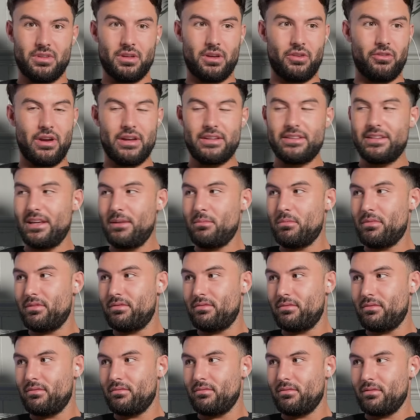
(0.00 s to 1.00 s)
The great team
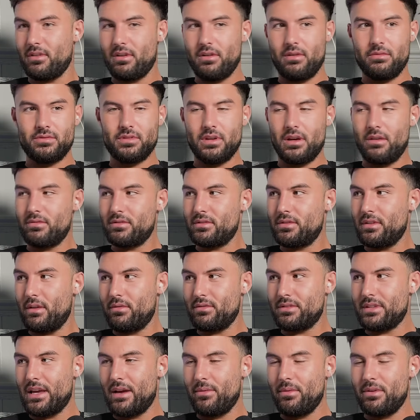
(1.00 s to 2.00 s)
I
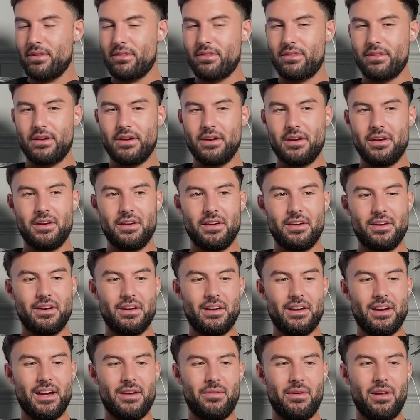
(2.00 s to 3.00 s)
was there with.
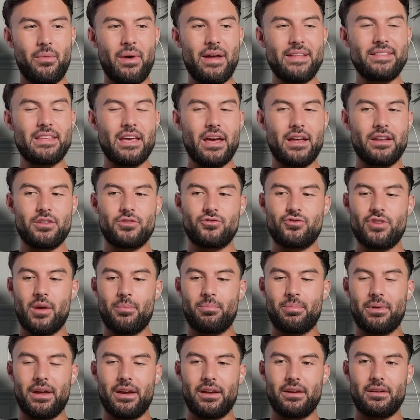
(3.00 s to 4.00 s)
And I went there on this
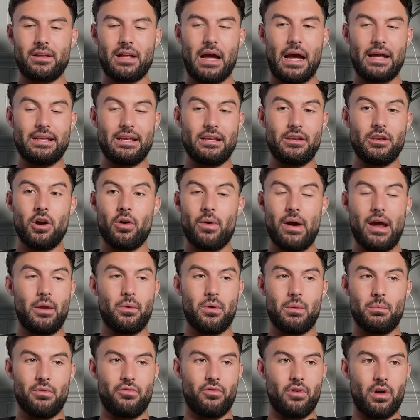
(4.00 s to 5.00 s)
trip, like I didn't know
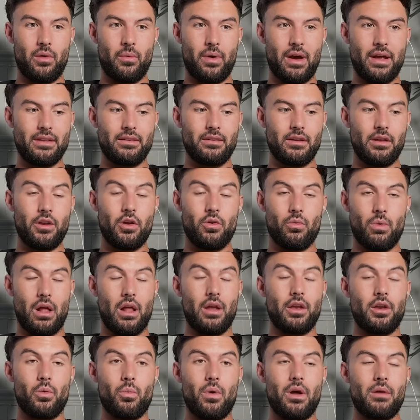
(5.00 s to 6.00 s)
anyone before I went. I knew
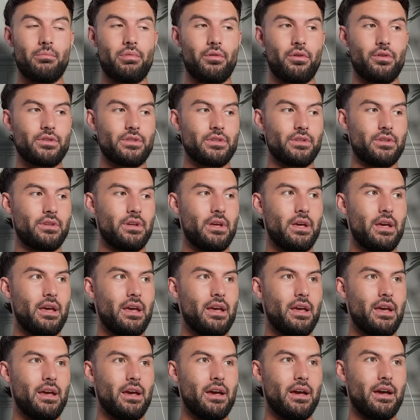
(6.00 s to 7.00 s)
one person.
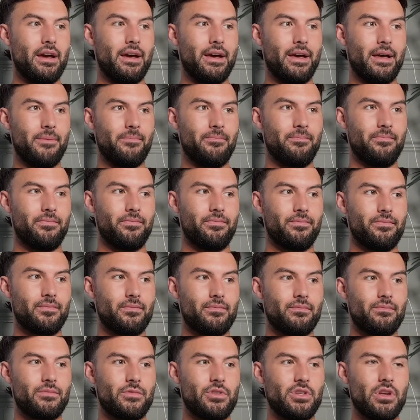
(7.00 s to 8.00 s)

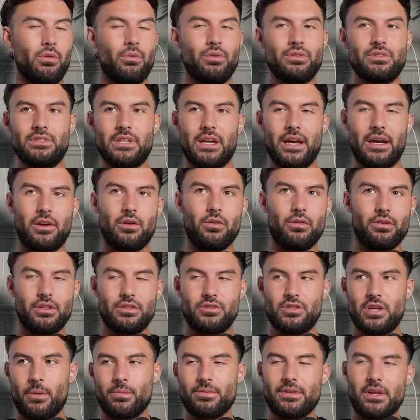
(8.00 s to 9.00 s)
She always like go on these
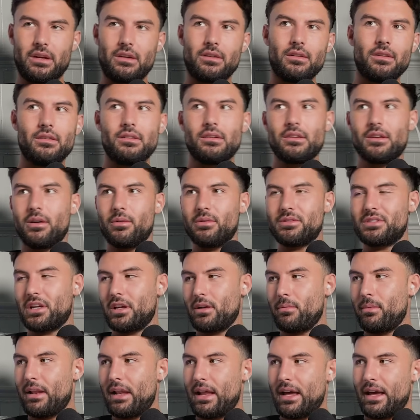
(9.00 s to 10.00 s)
trips thinking, oh, you know, what's it
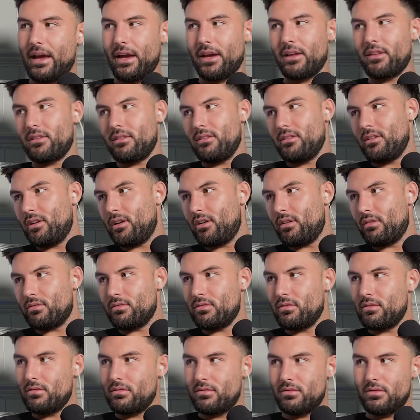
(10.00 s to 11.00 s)
gonna be like? You know,
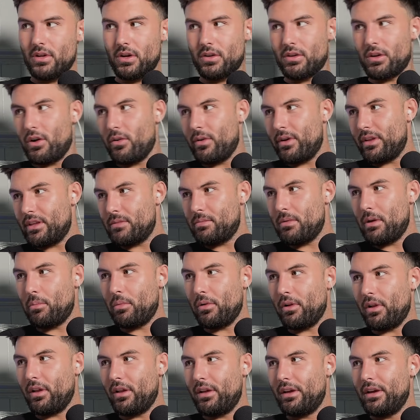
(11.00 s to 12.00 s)
don't know these
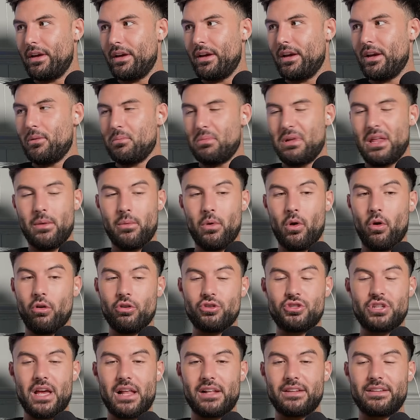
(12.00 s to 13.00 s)
people. But like, we all
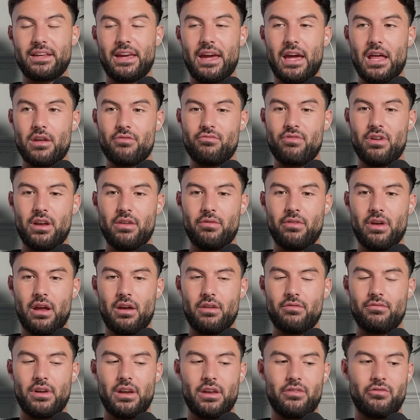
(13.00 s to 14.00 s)
gelled together
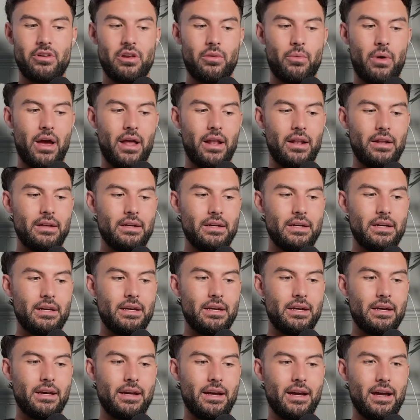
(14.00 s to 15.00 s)
really well.
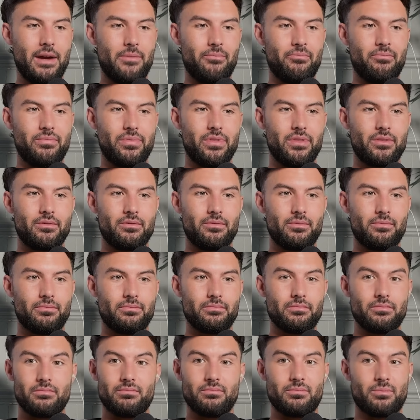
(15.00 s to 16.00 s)

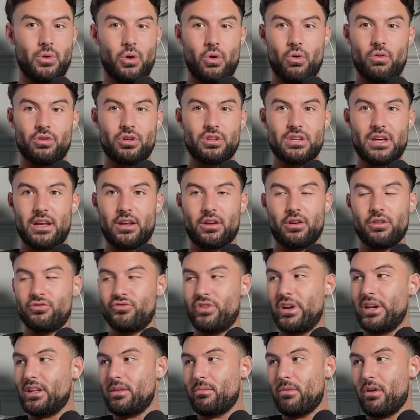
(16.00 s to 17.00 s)
We all just had a good
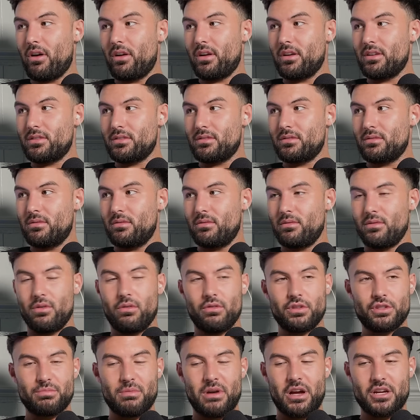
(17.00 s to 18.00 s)
drink, to be honest. We
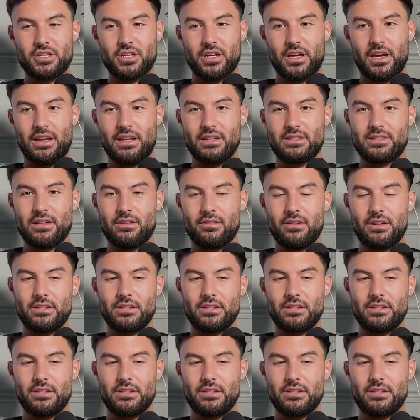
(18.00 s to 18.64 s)
all smashed a Guinness down